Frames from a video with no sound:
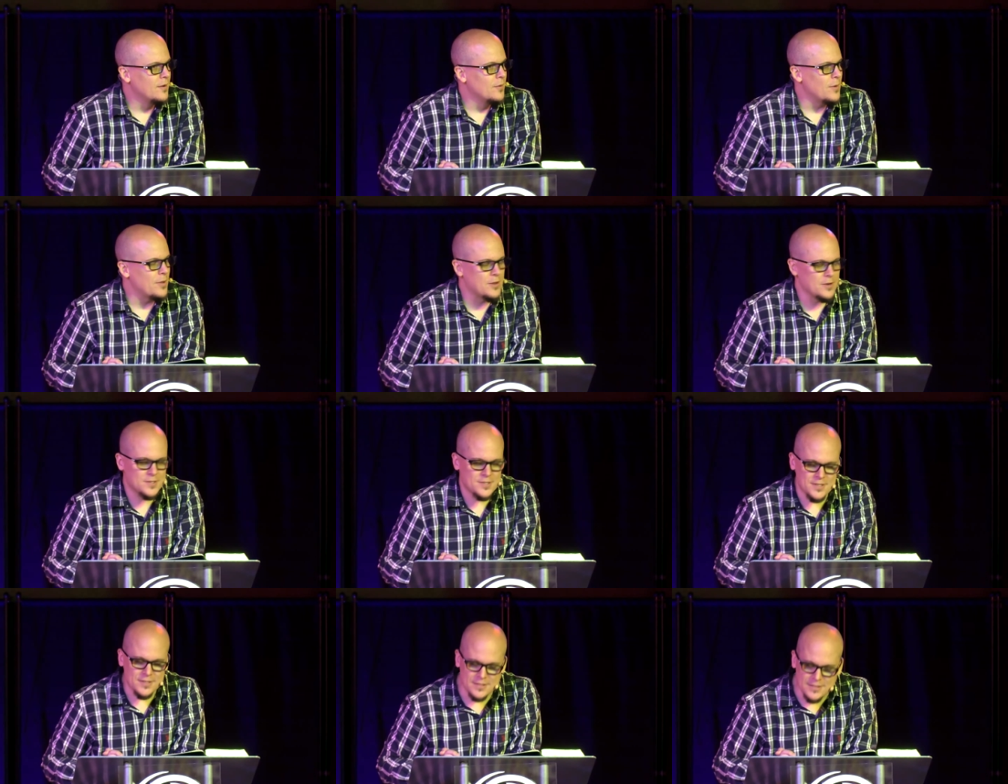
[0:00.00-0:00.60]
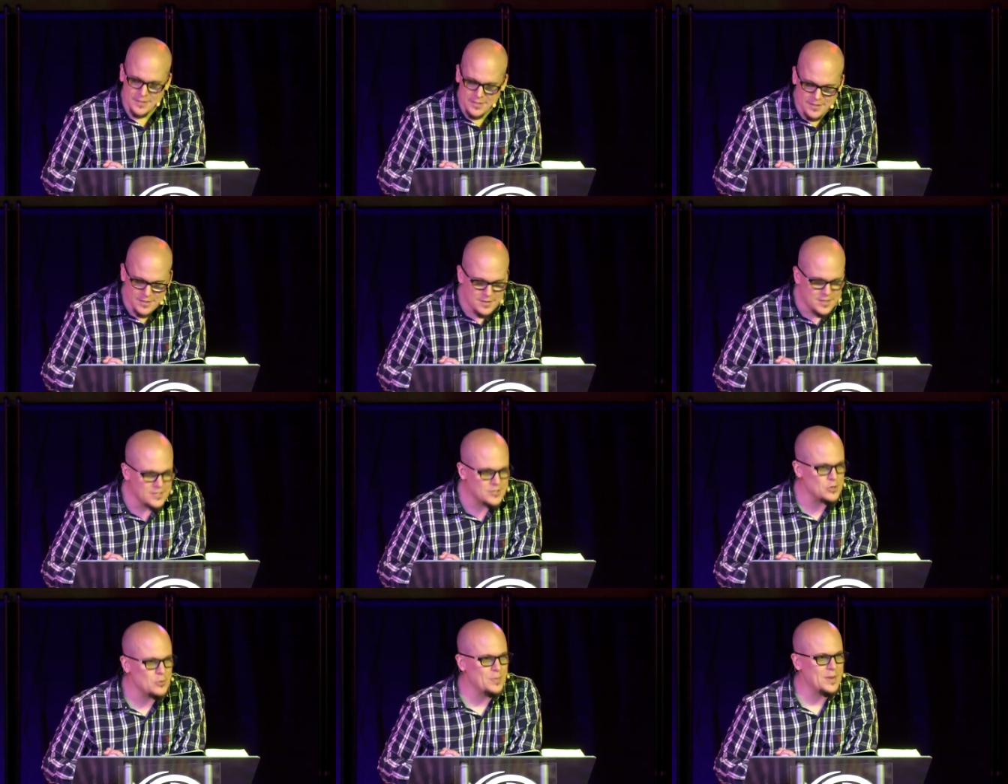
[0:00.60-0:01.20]
Whether it's
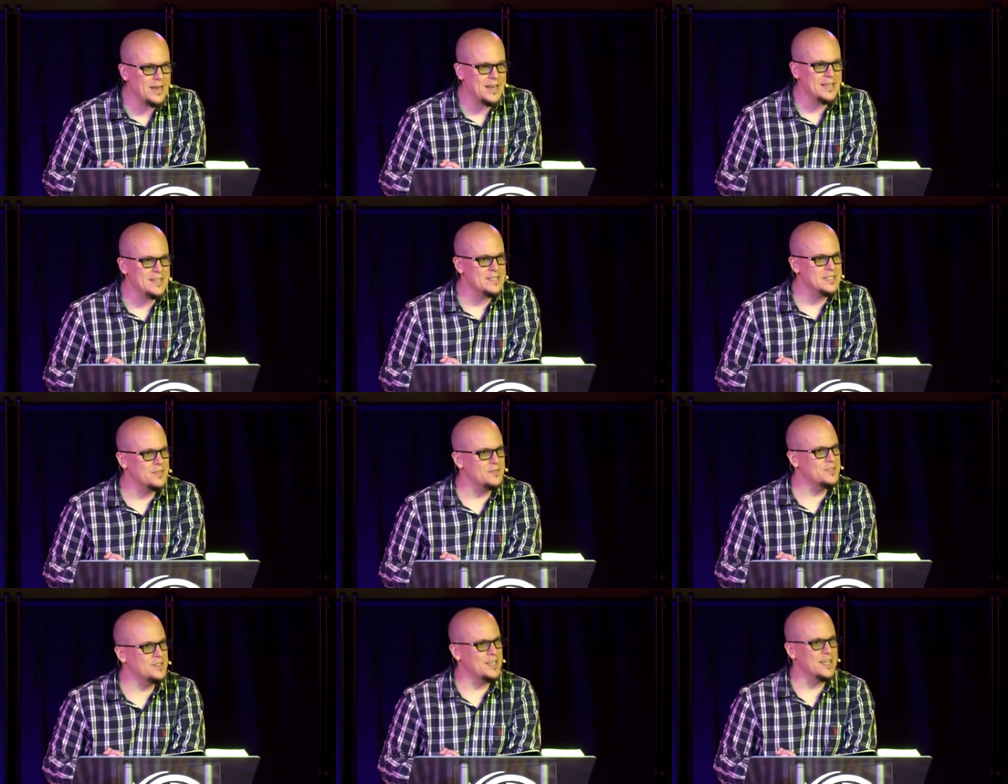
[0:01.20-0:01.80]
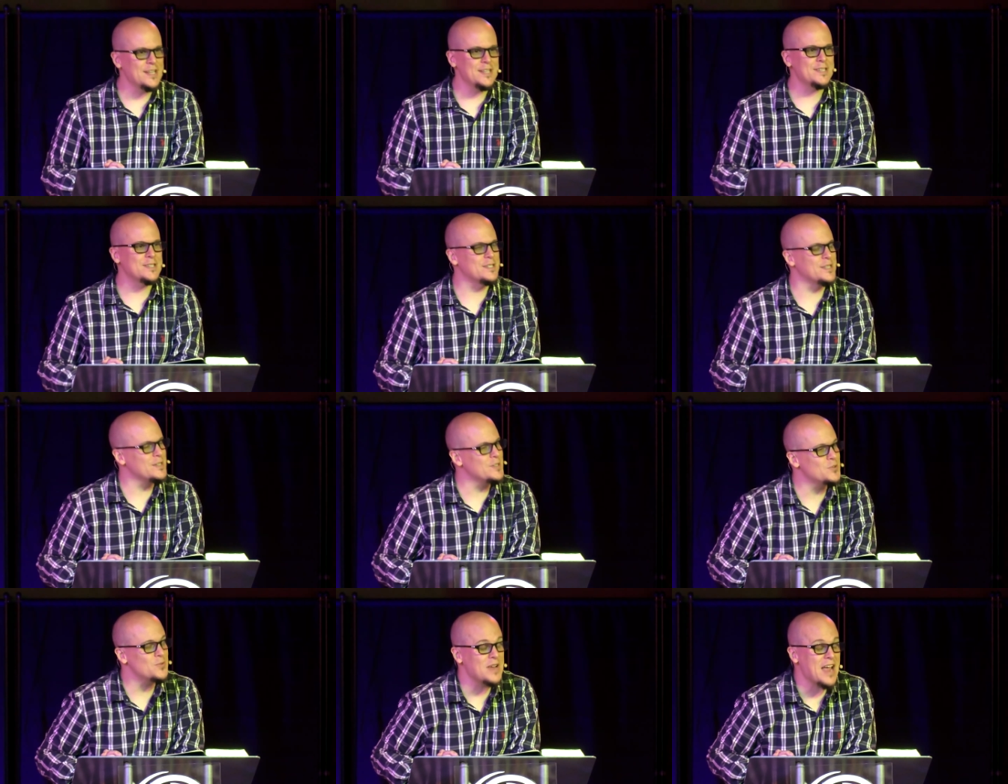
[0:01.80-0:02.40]
disobedience of sins,
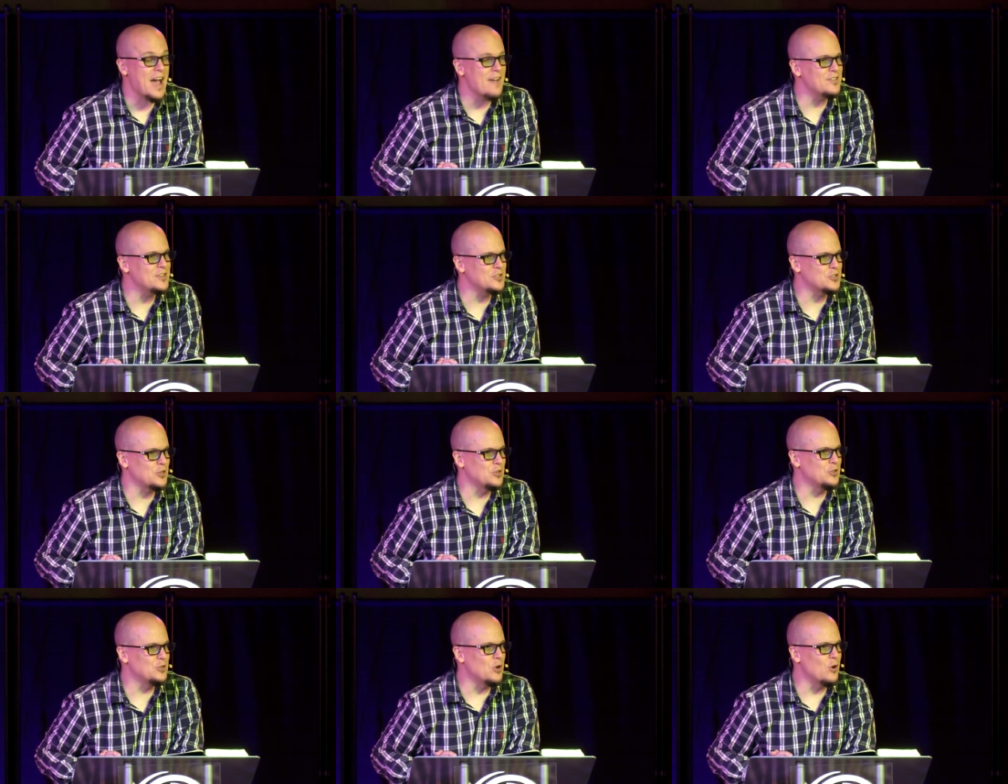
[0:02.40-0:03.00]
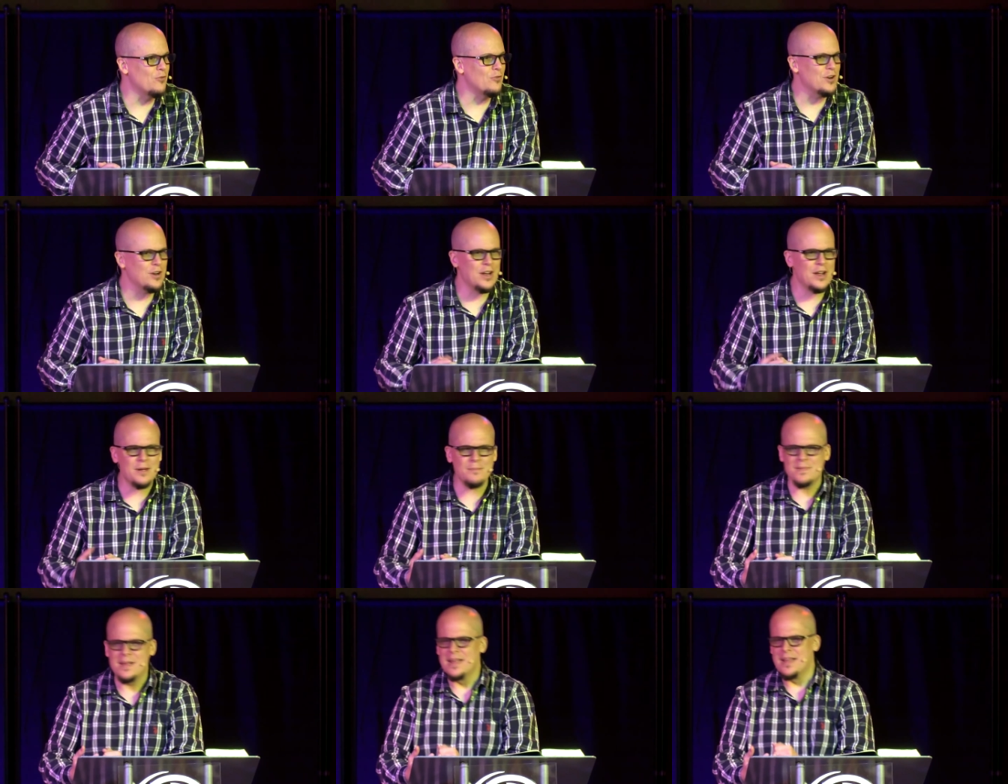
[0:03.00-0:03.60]
sins we haven't turned over
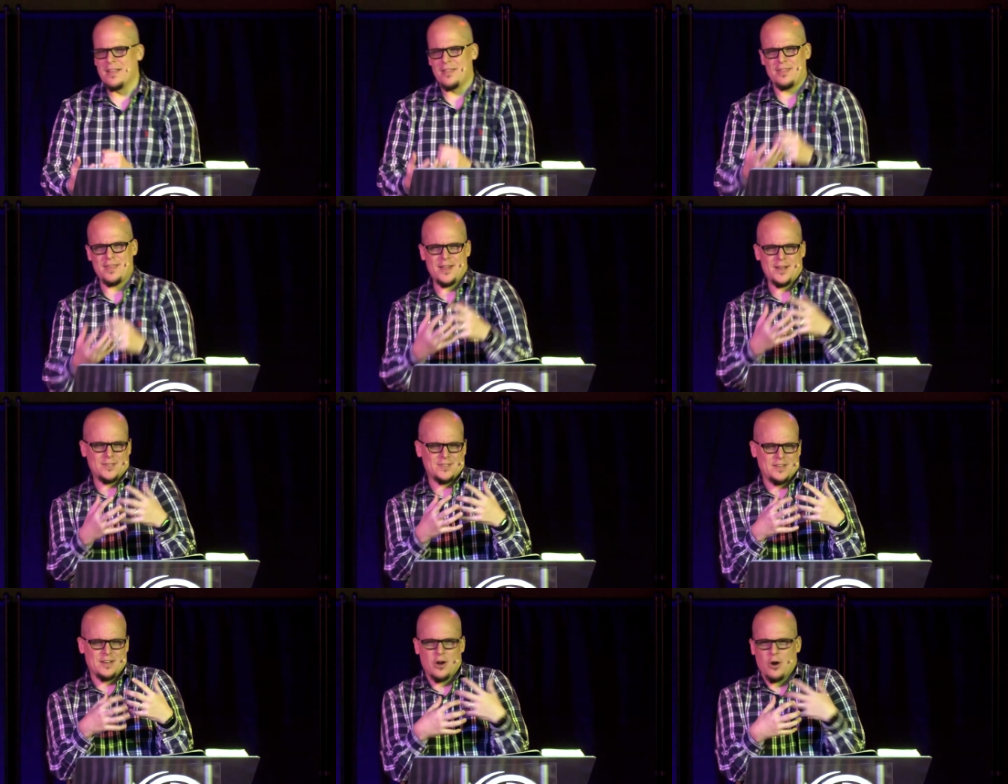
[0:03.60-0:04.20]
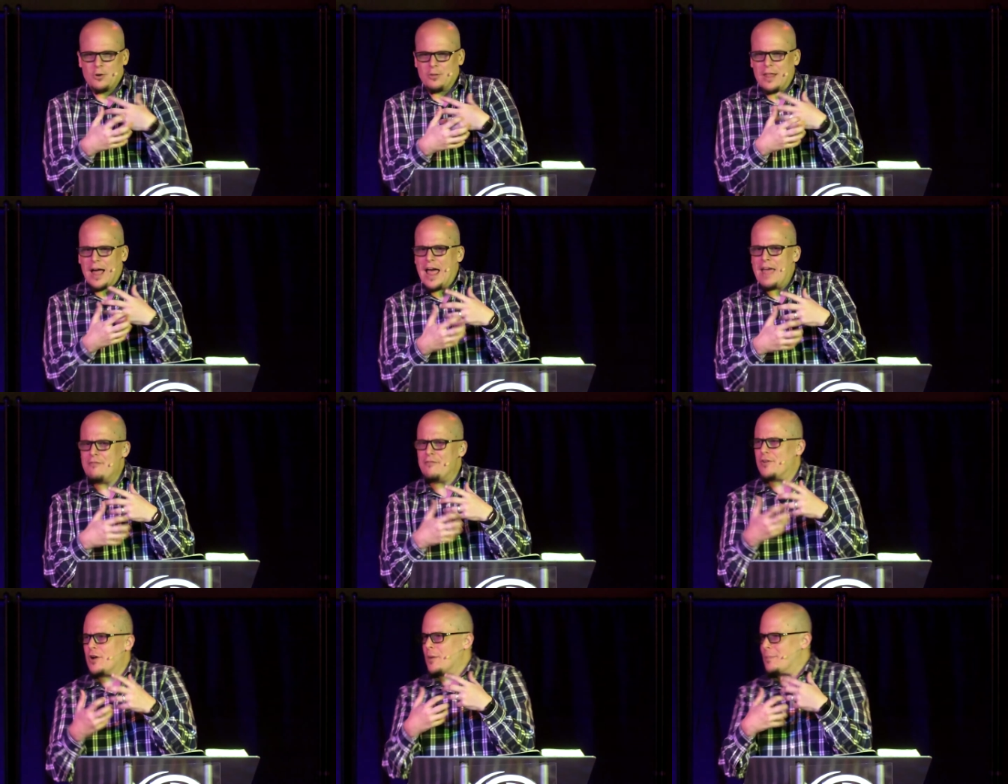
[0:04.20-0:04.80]
him, things in our
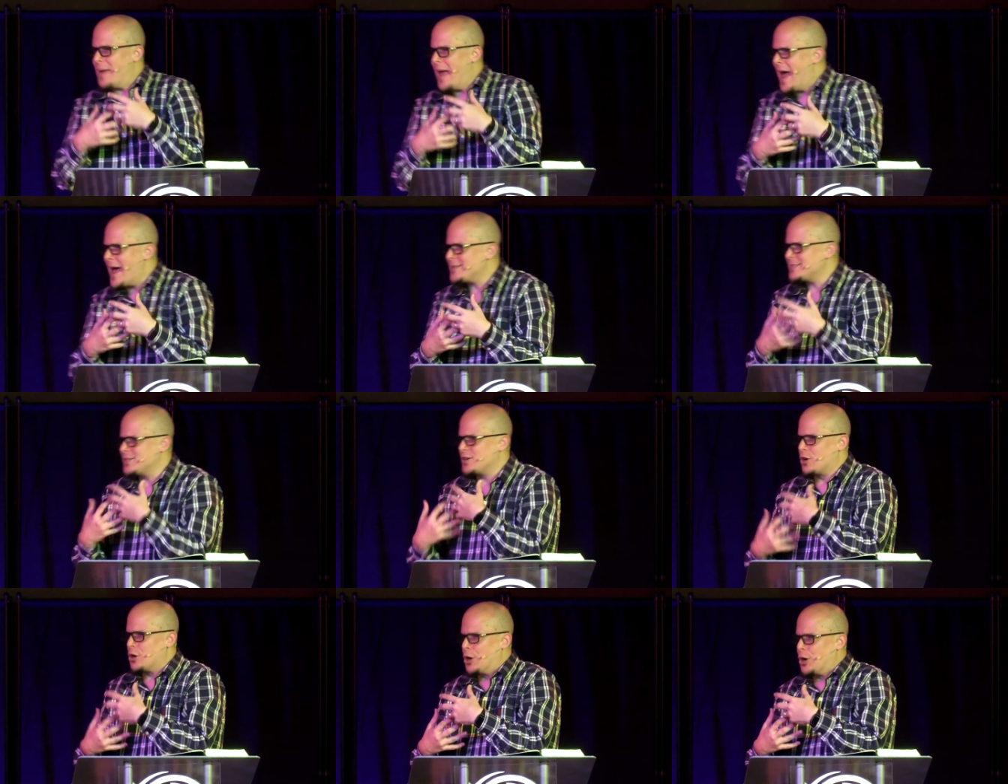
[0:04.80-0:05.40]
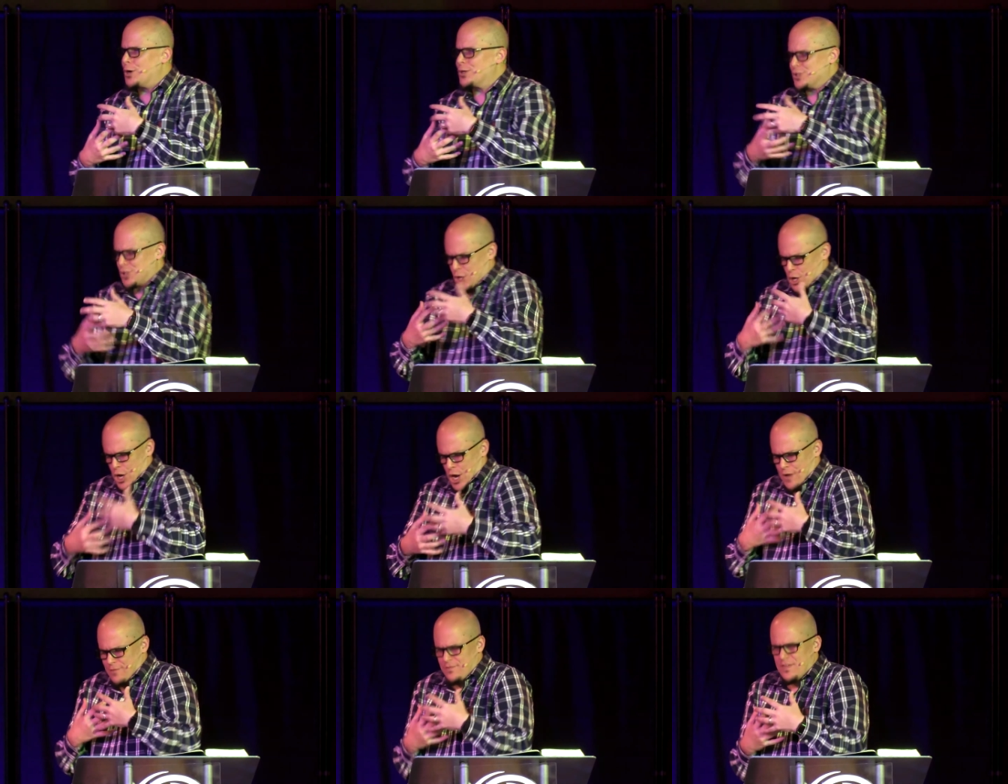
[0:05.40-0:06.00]
life and our past and our hurts and
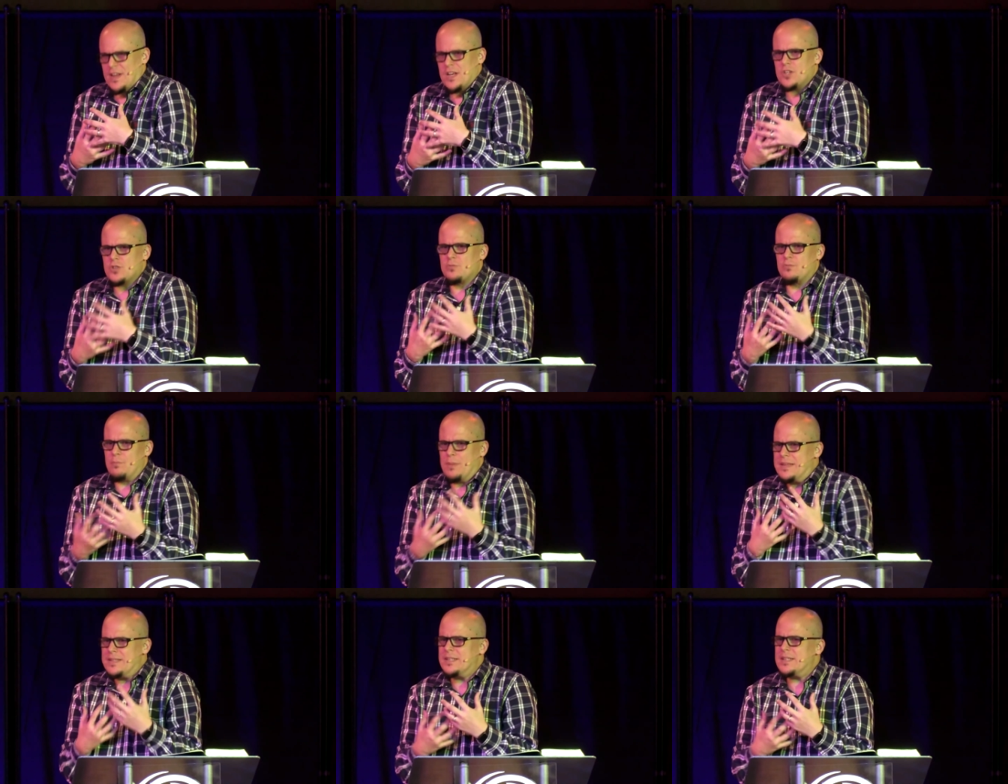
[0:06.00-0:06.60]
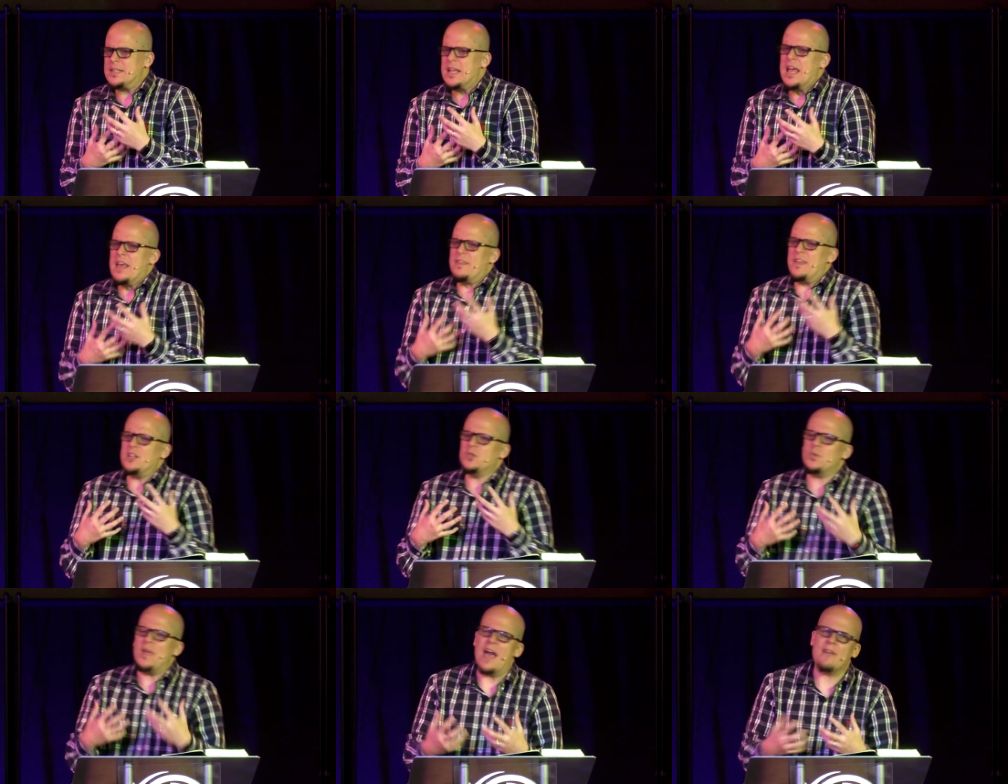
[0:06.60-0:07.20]
our unfinished business,
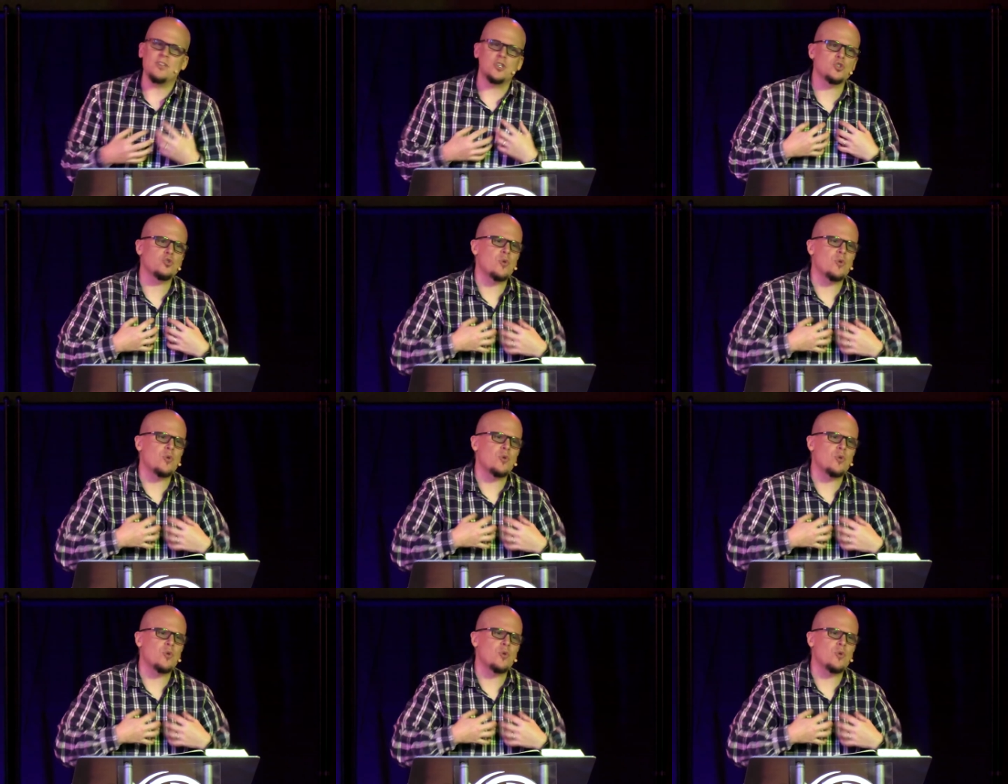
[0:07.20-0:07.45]
things we haven't